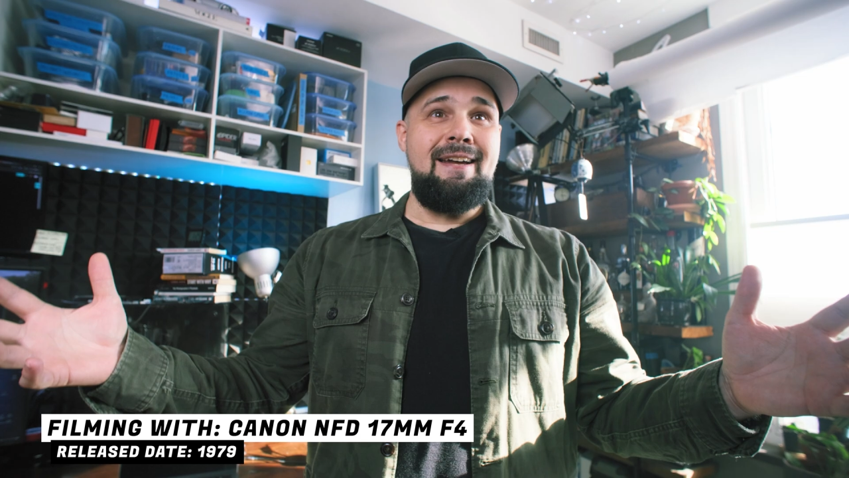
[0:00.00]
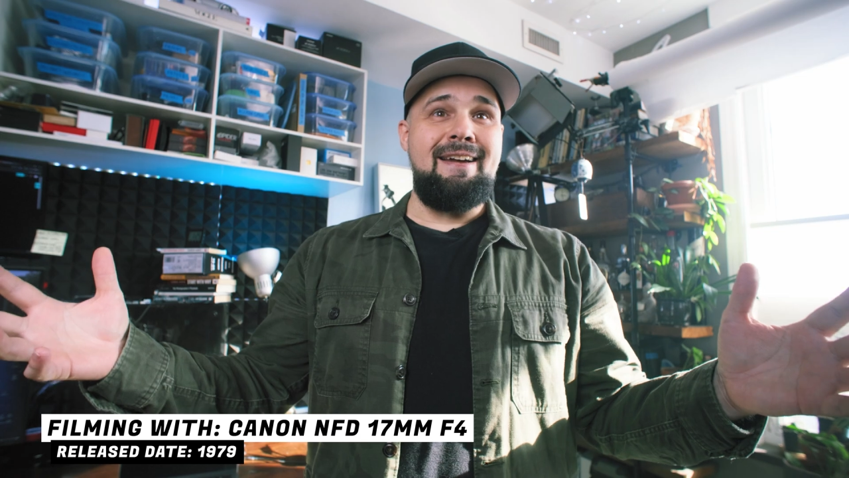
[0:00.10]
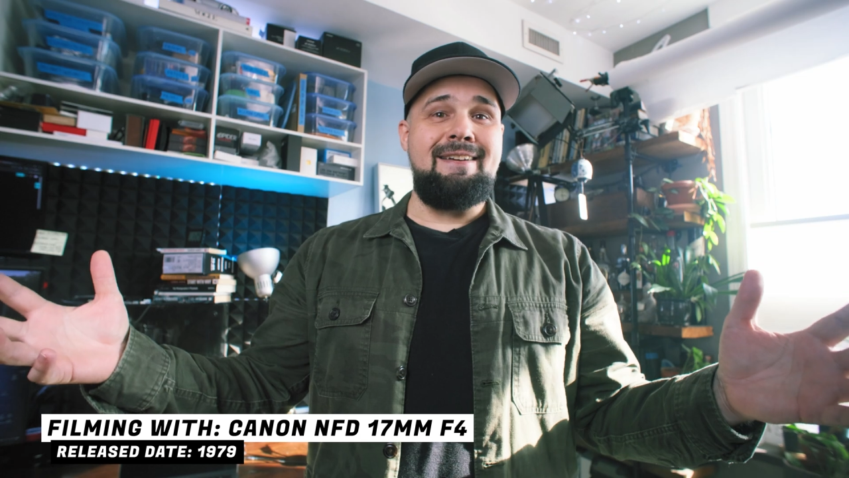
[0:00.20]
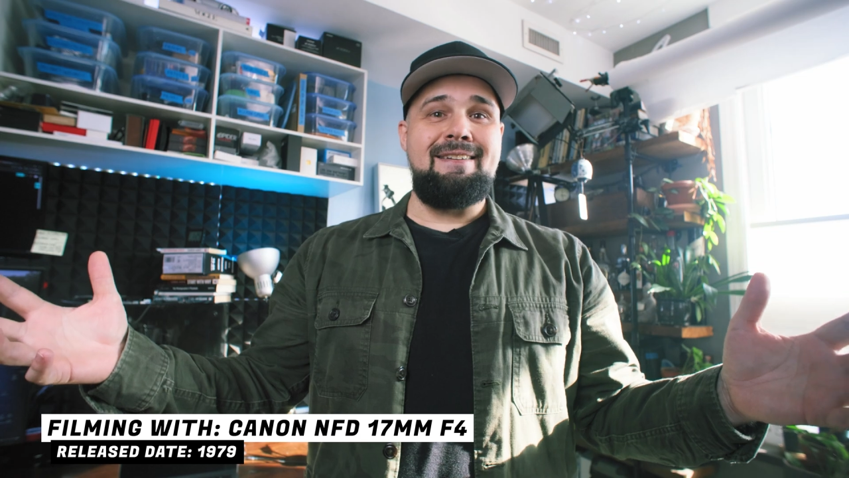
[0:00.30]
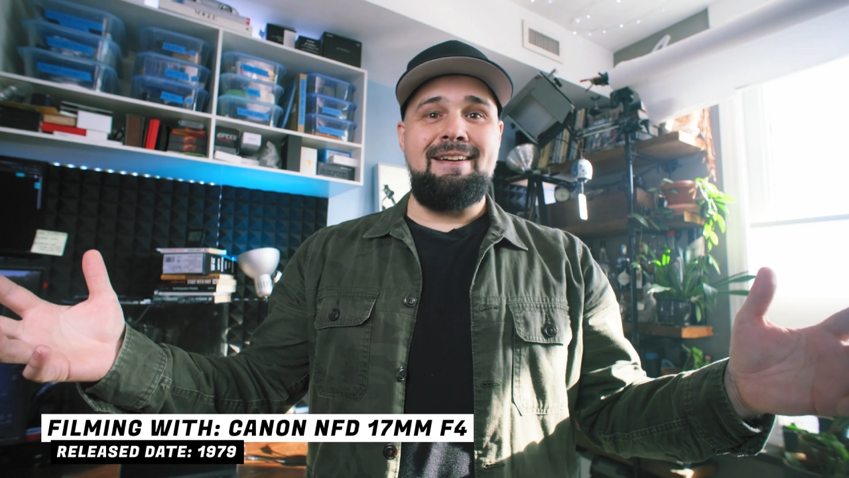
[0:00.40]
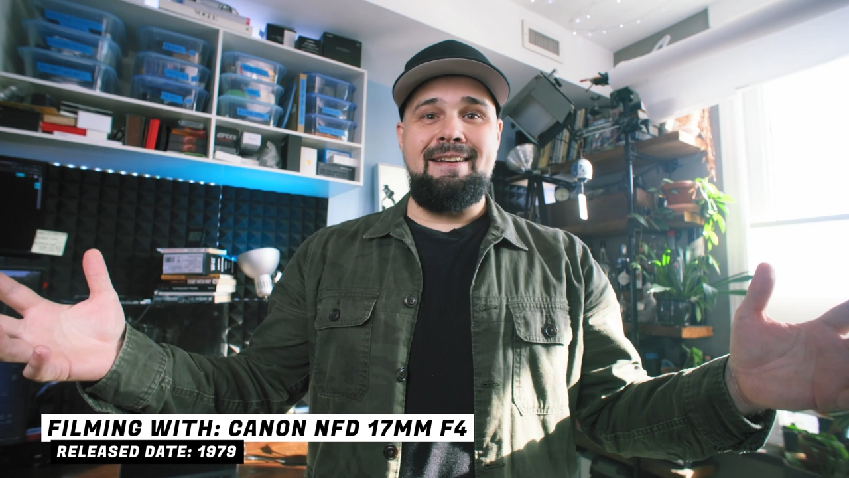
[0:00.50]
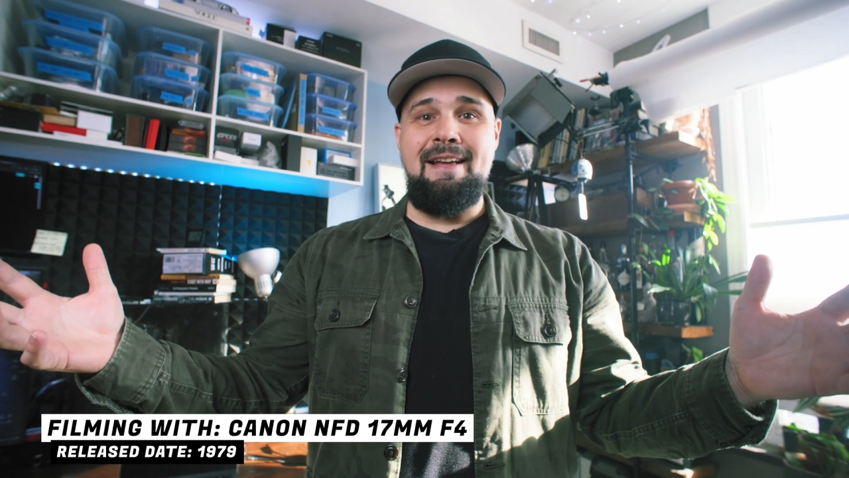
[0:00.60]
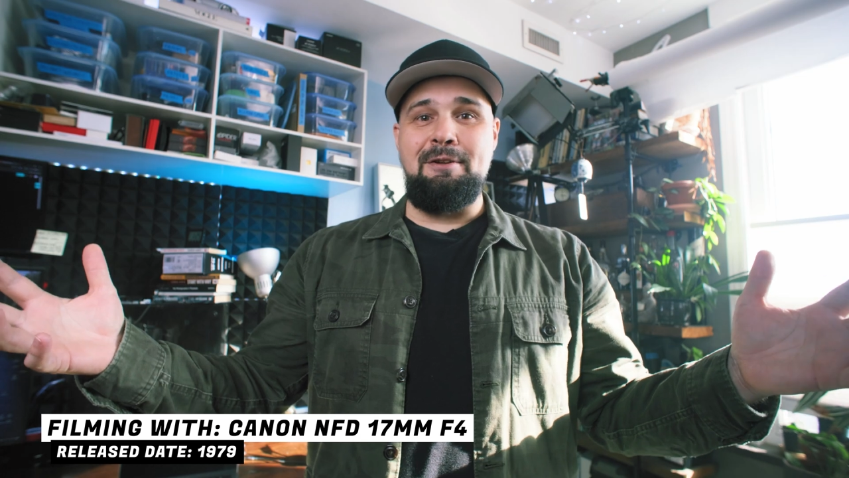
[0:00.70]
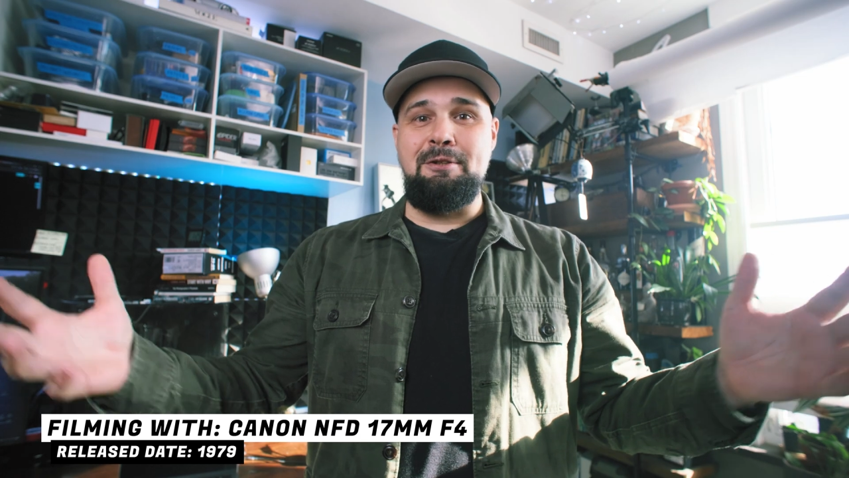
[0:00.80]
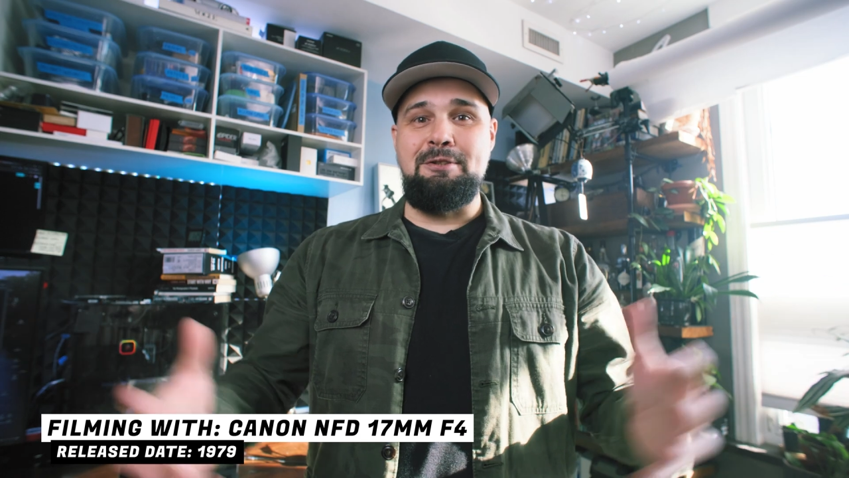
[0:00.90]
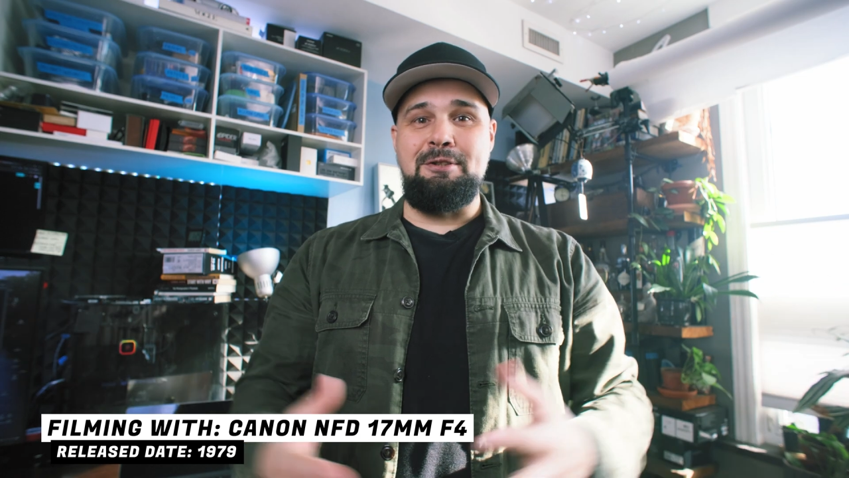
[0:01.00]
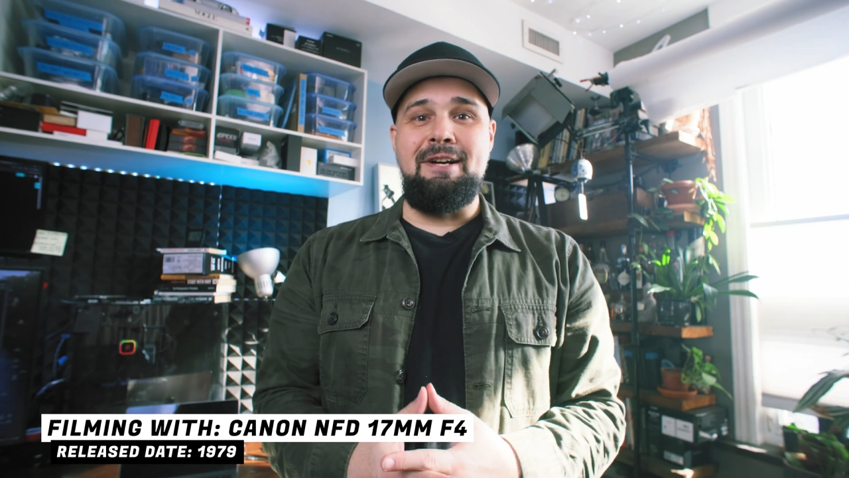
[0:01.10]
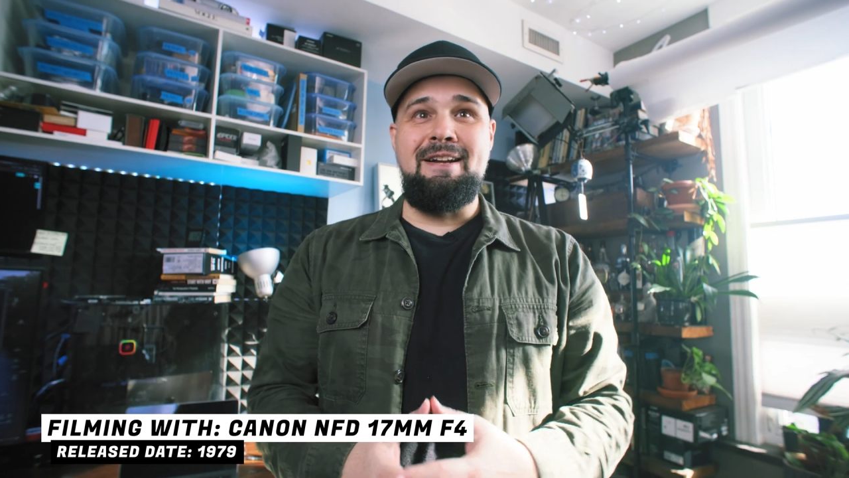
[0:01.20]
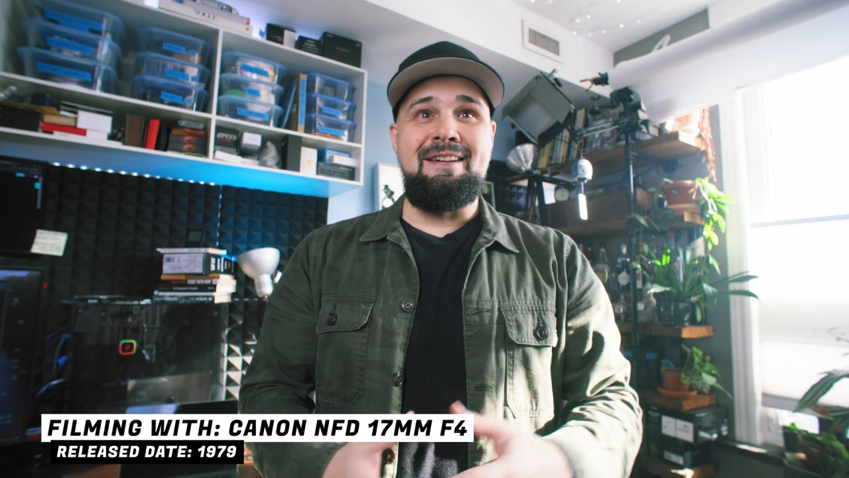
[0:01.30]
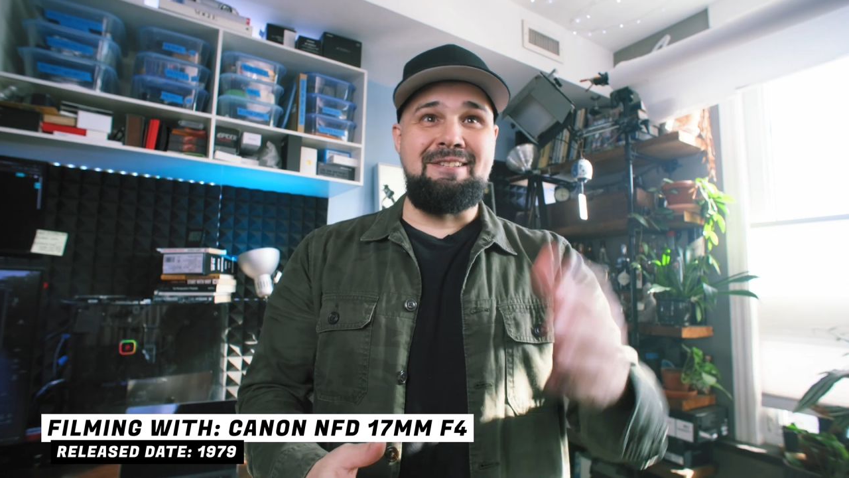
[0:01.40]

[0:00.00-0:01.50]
And yeah, it looks good.